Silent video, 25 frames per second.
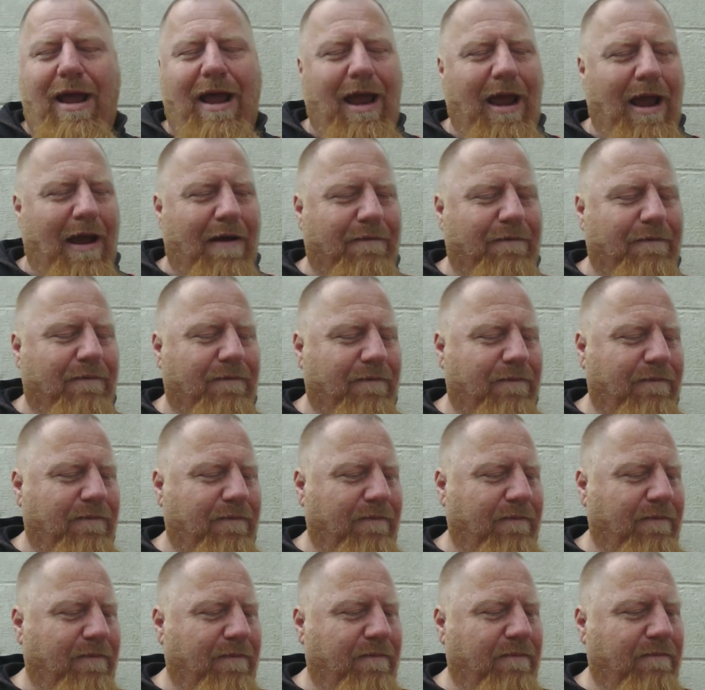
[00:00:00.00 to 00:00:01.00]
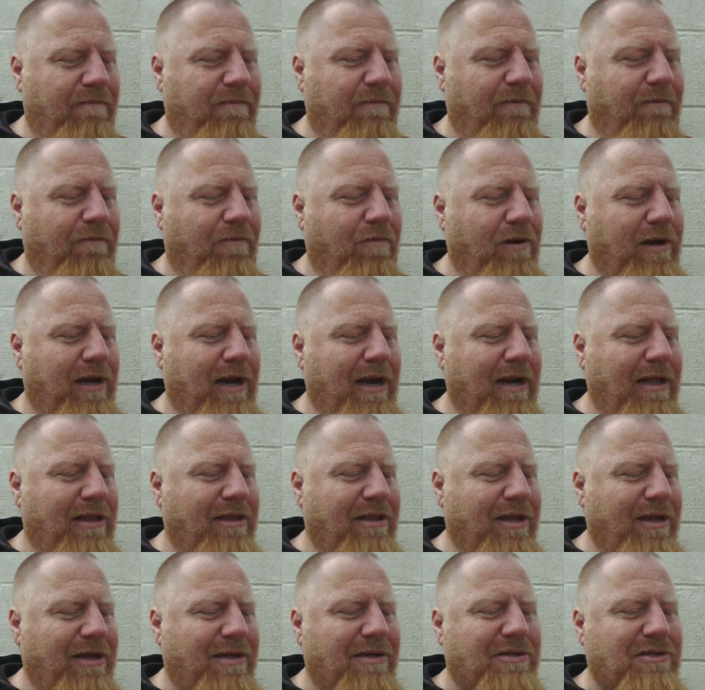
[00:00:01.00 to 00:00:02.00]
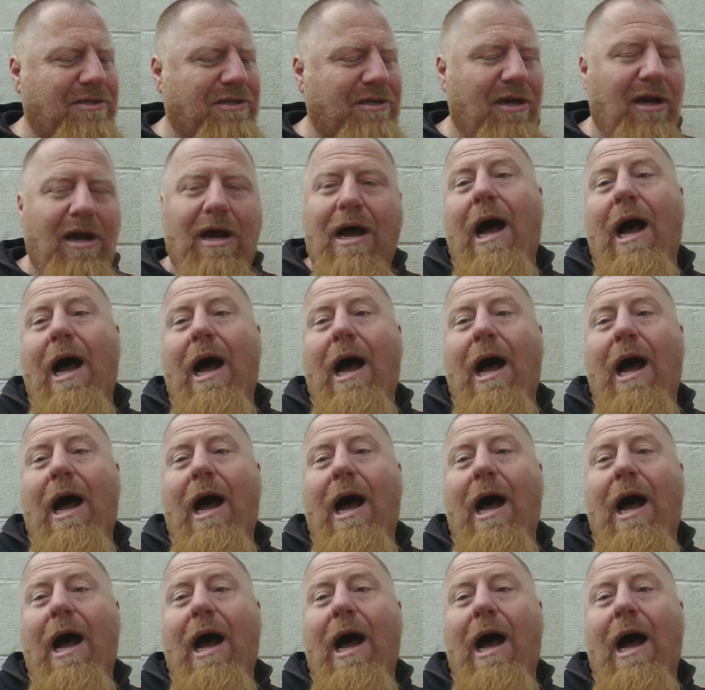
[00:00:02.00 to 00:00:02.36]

half before getting this.